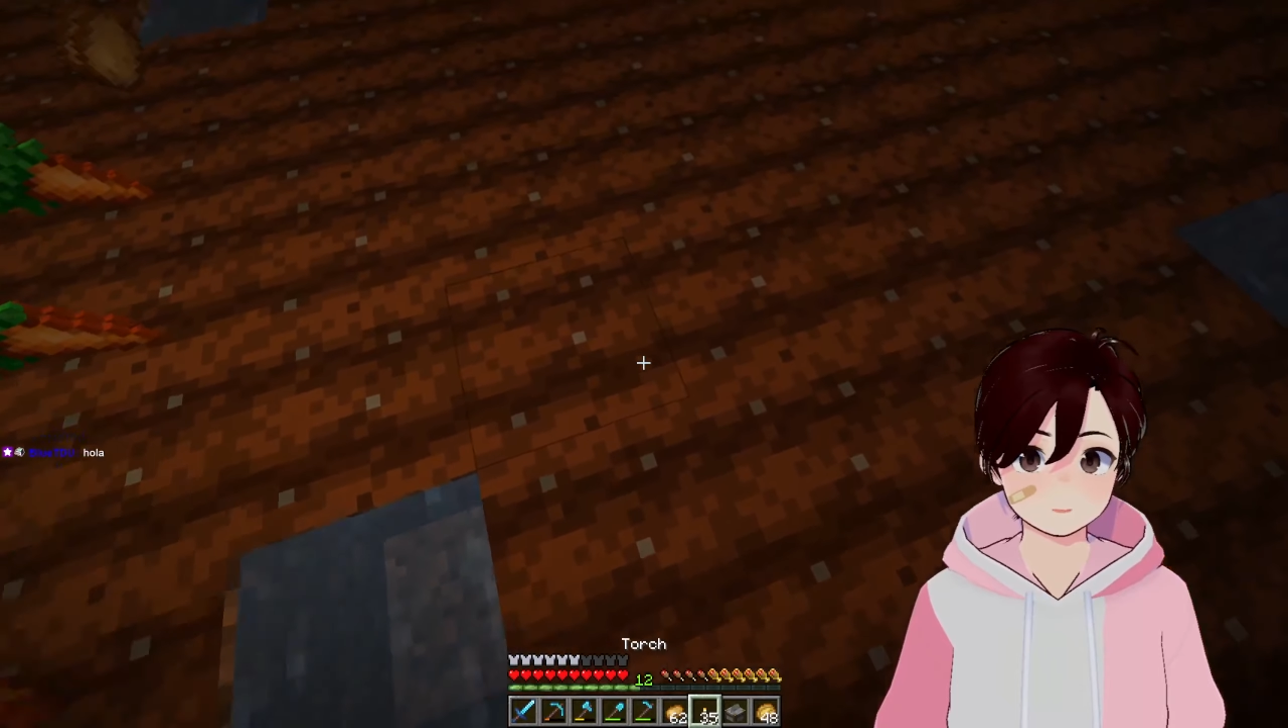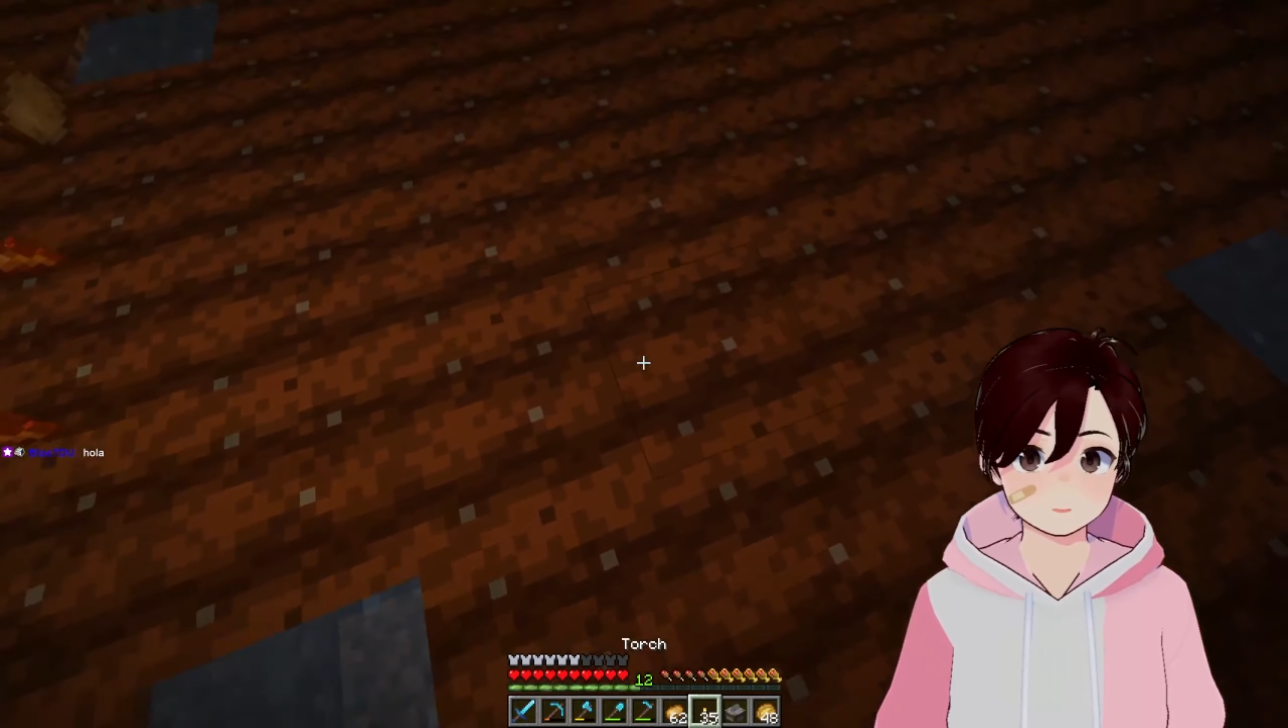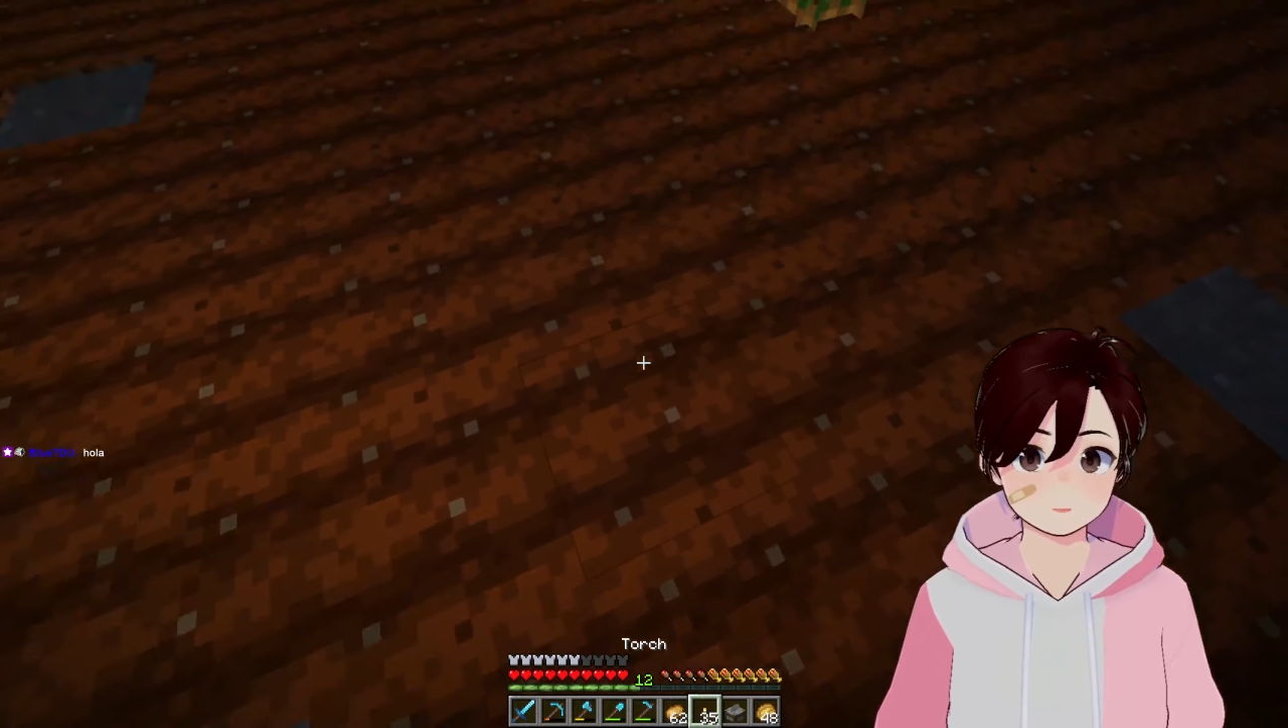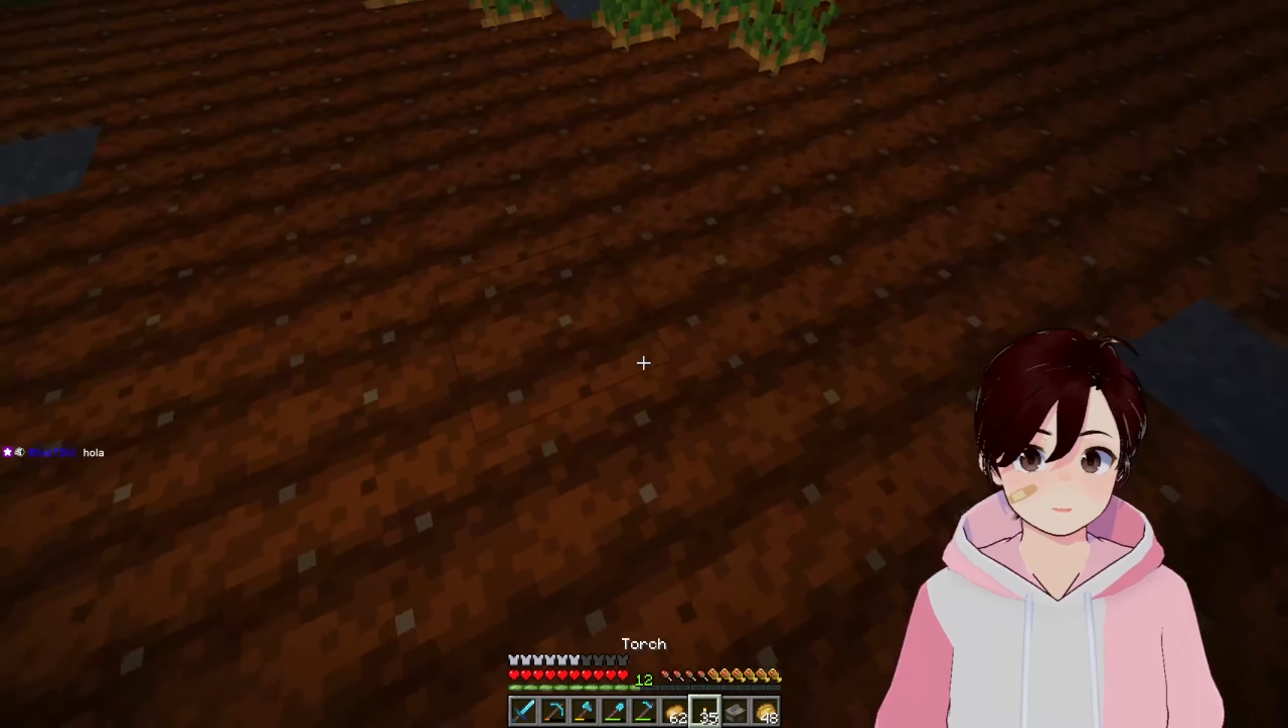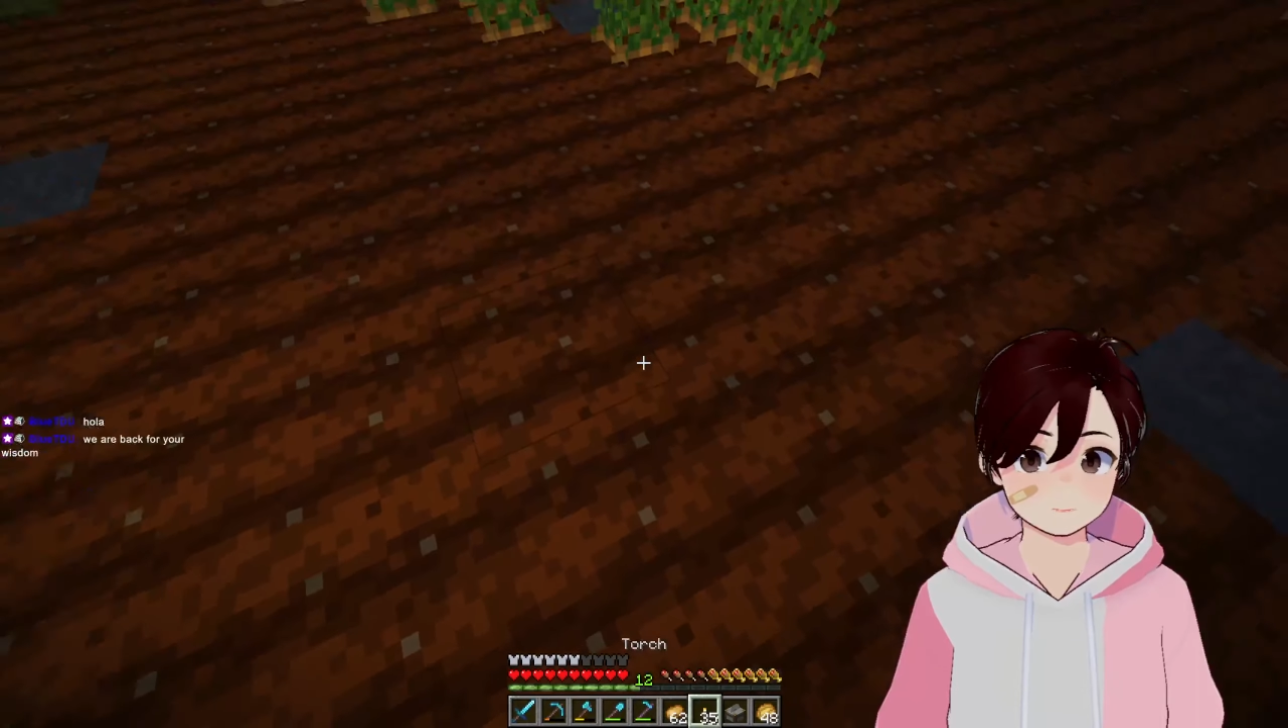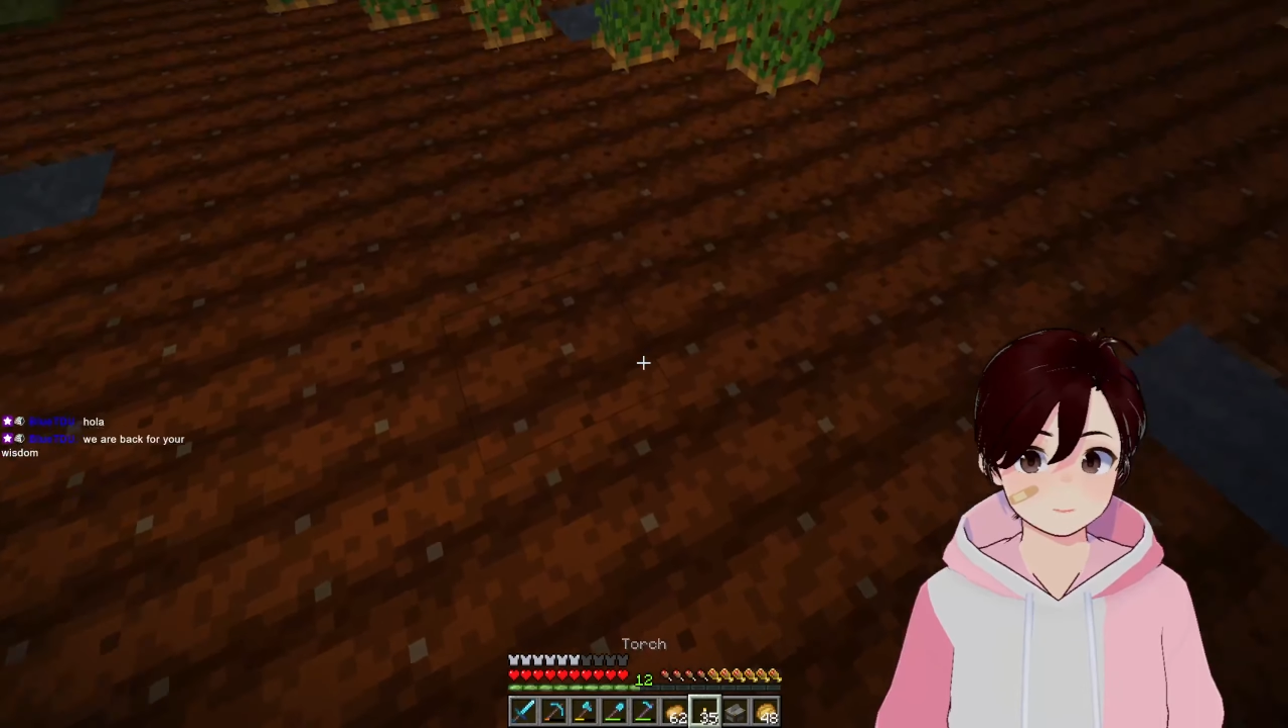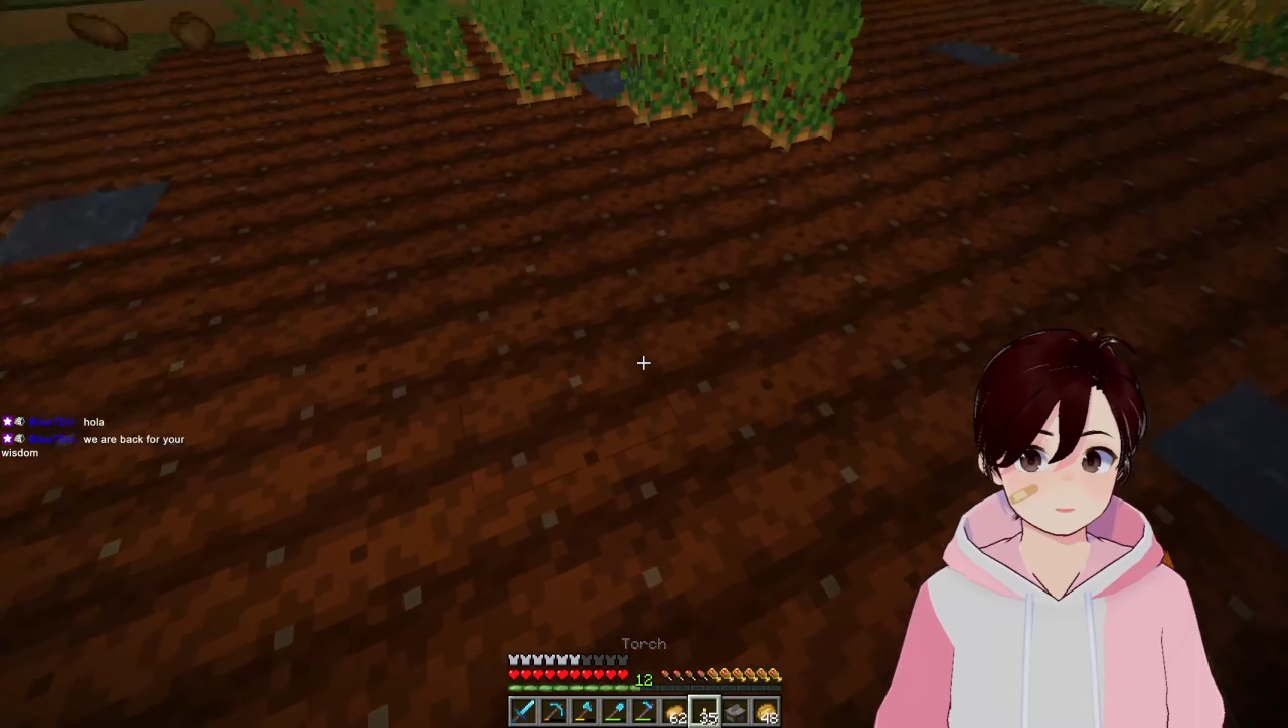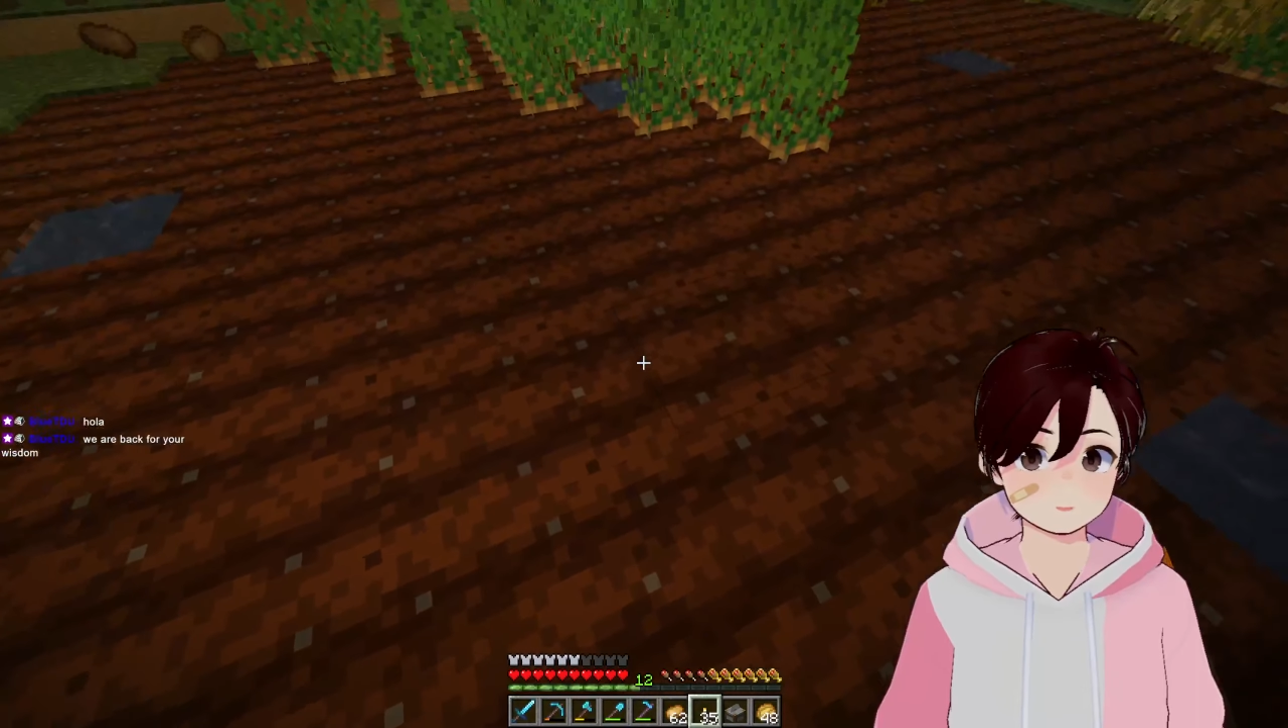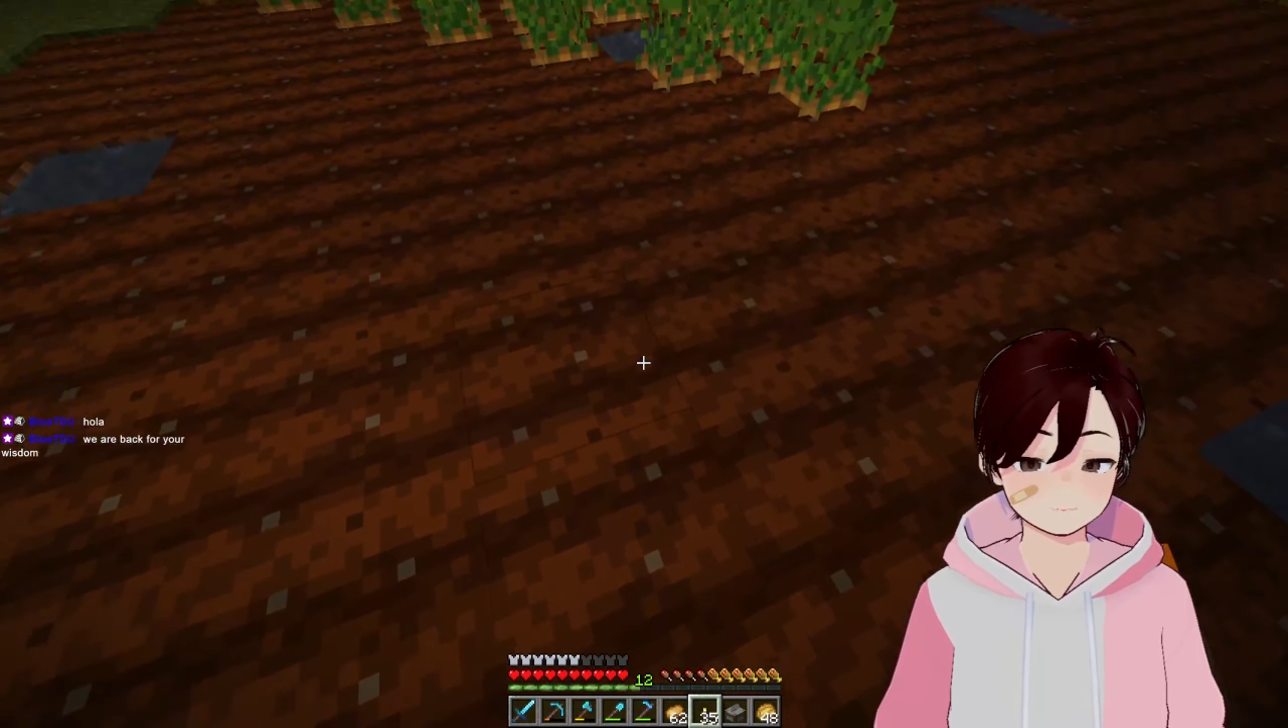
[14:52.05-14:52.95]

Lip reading: I'm gonna need to...